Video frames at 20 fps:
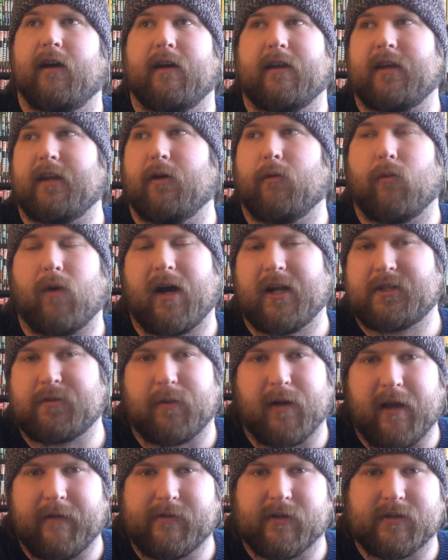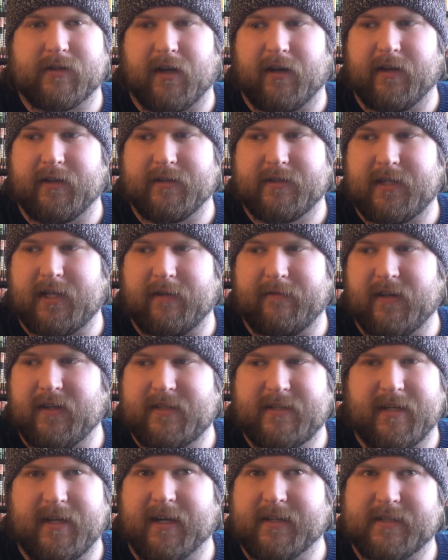you know, watch whatever's on TV,
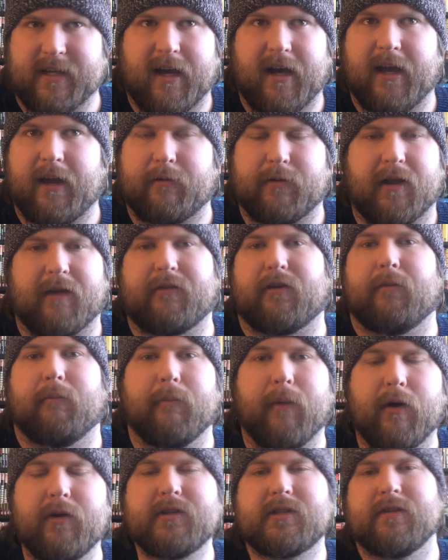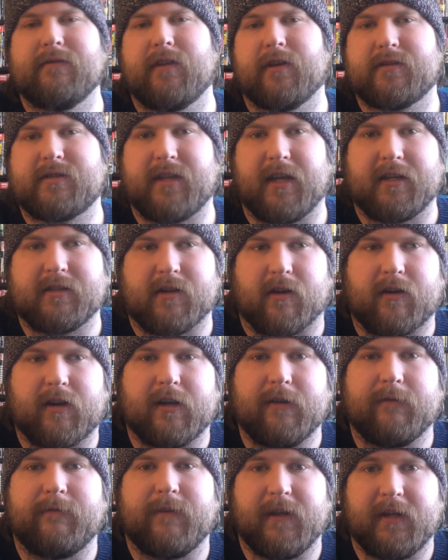CSI or whatever, most of those things are
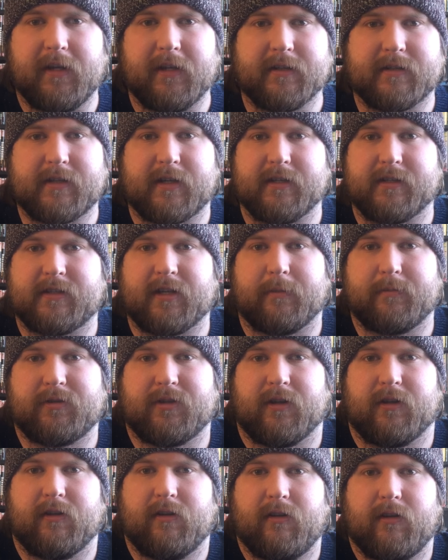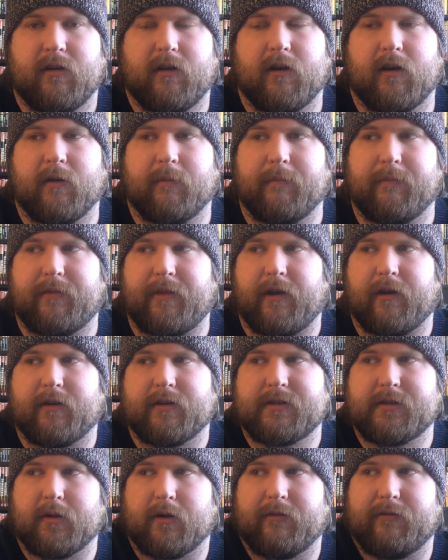convenience consumption. They're
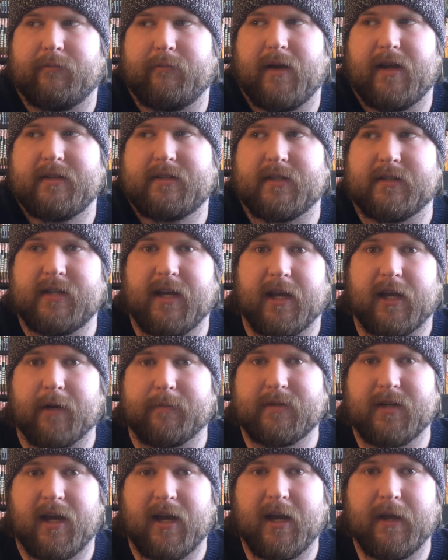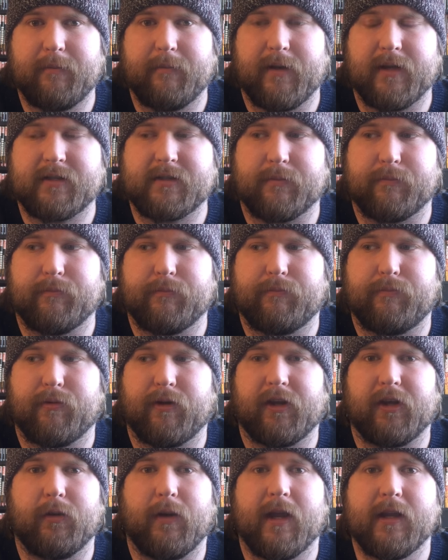sort of meant to take up time, meant to
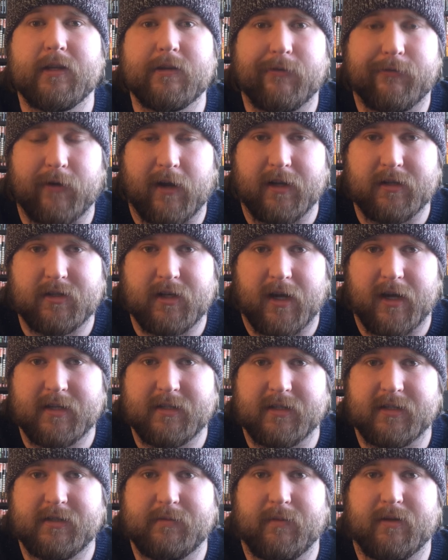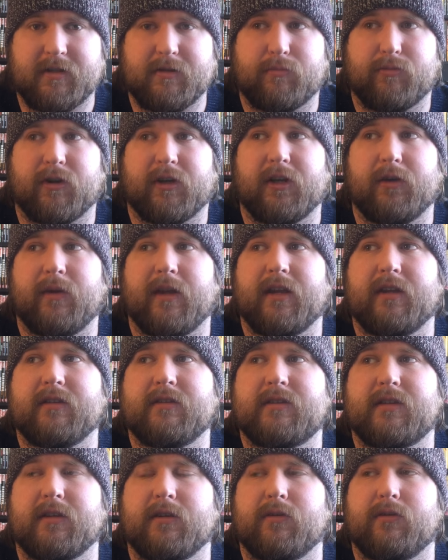bring you into franchises, meant to bring you
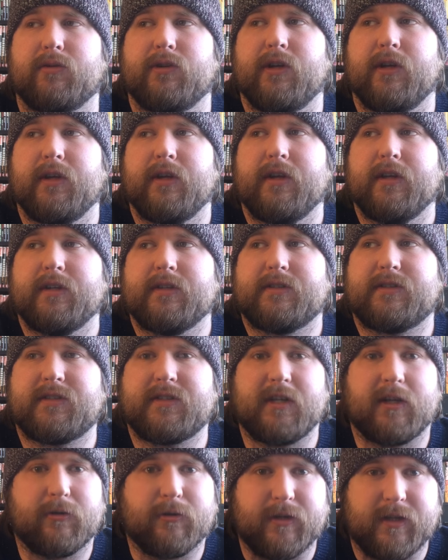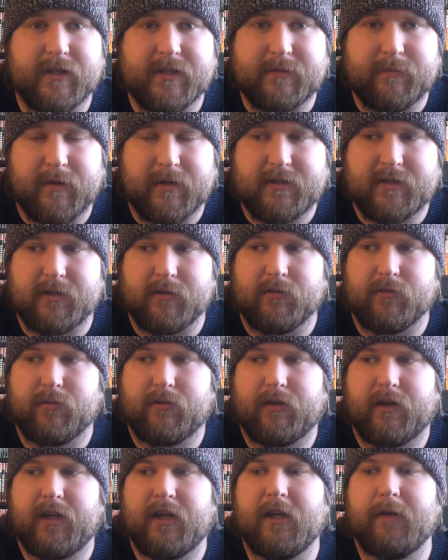into series, meant
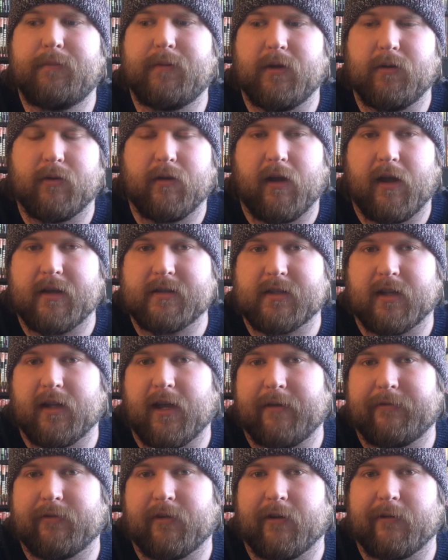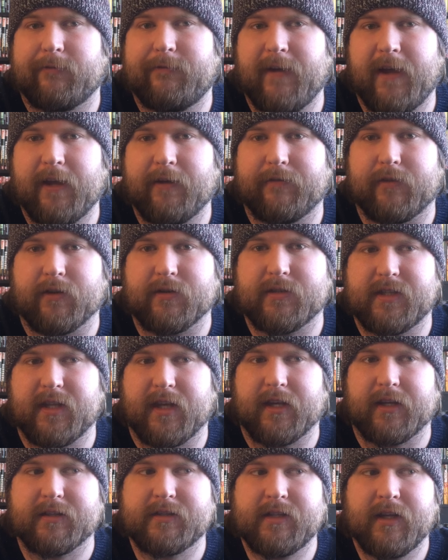to keep you as a lifelong fan of
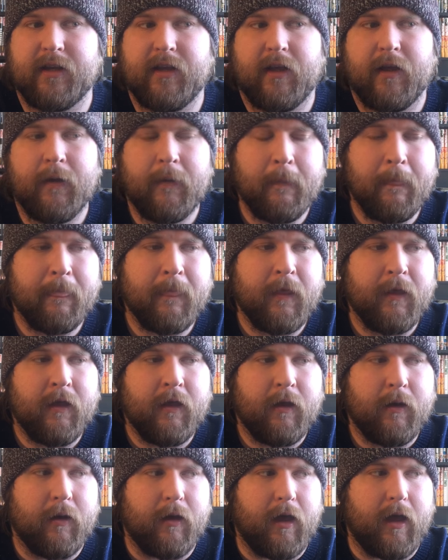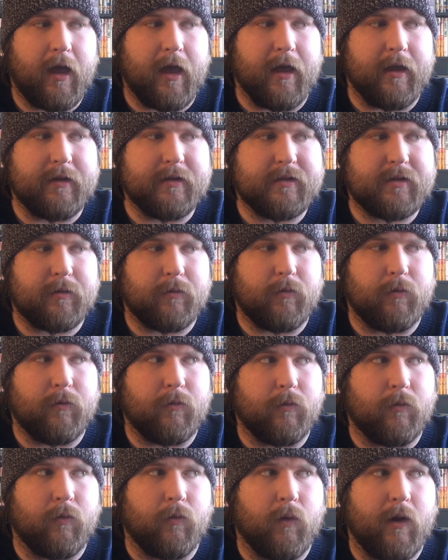things. And
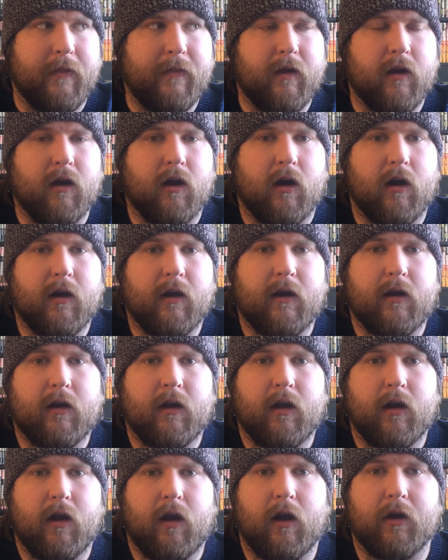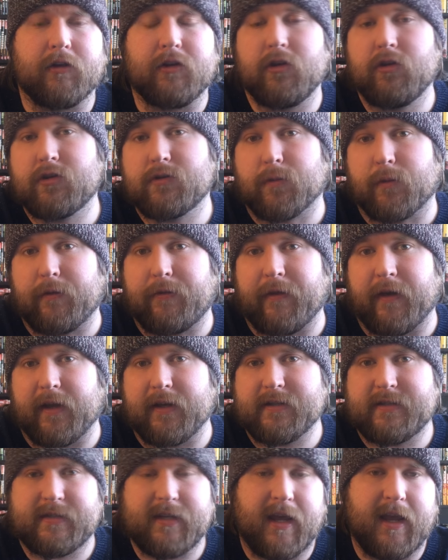when there are unusual
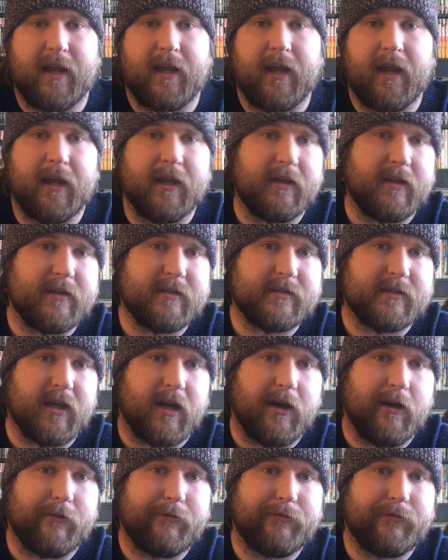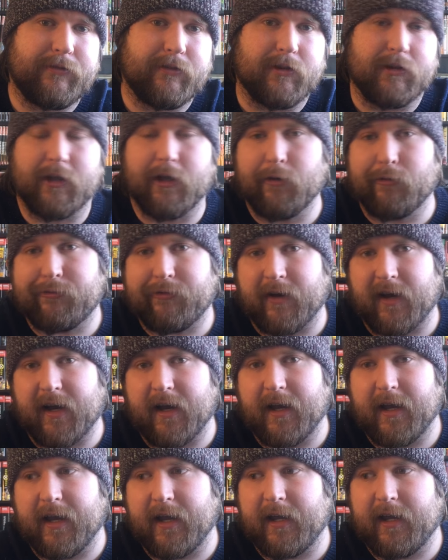things, say indie stuff,
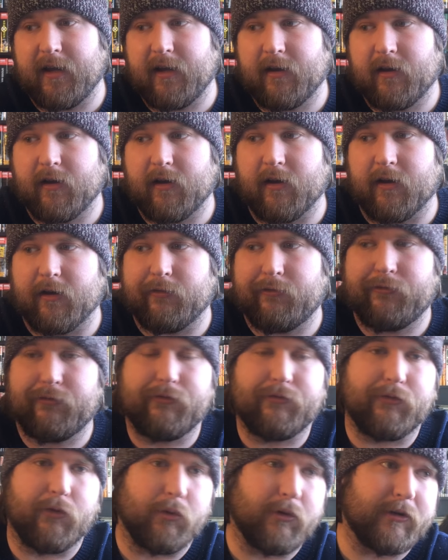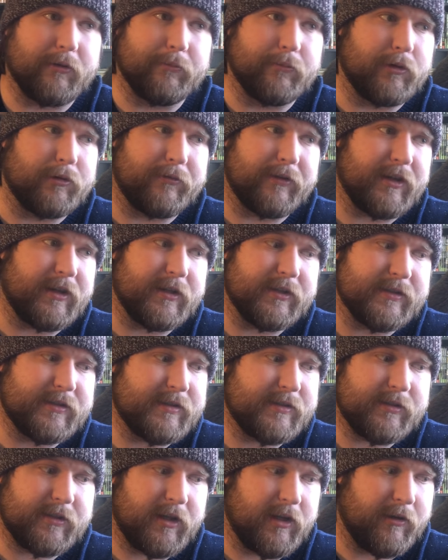lo-fi, foreign
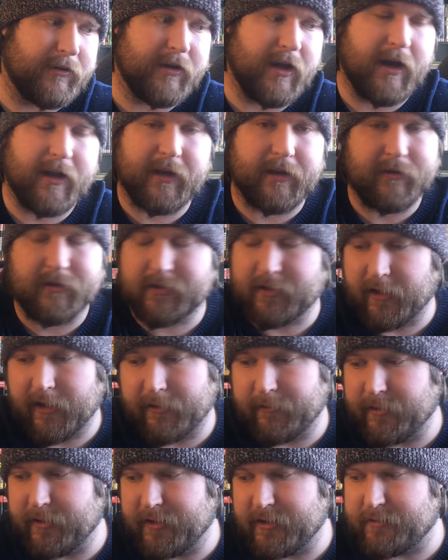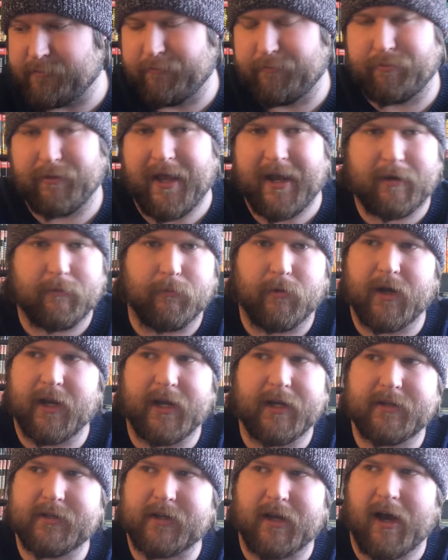movies, you know, non-English language, black and
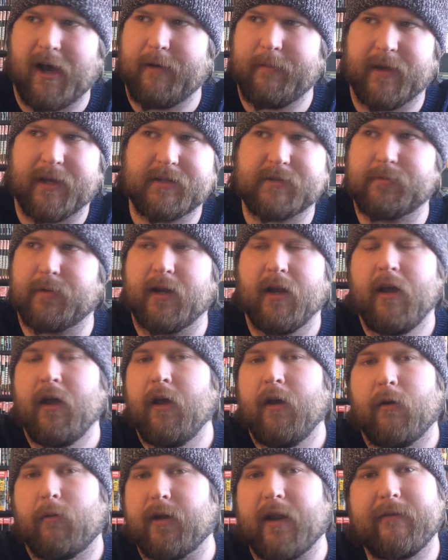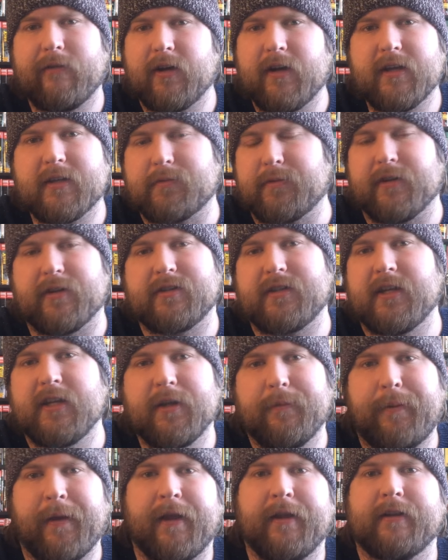white, comics, whatever it is, when there's
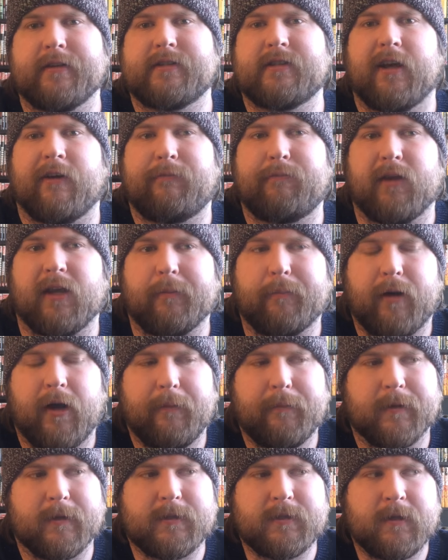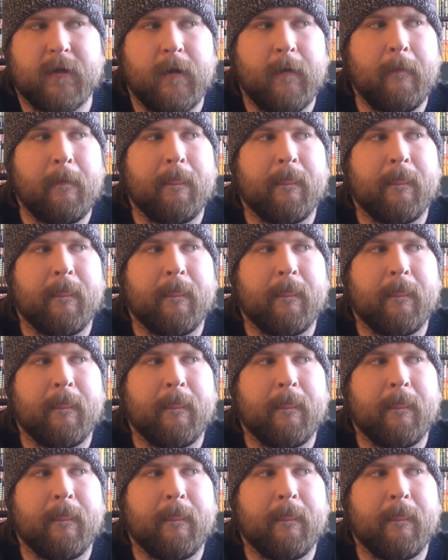independent stuff being published,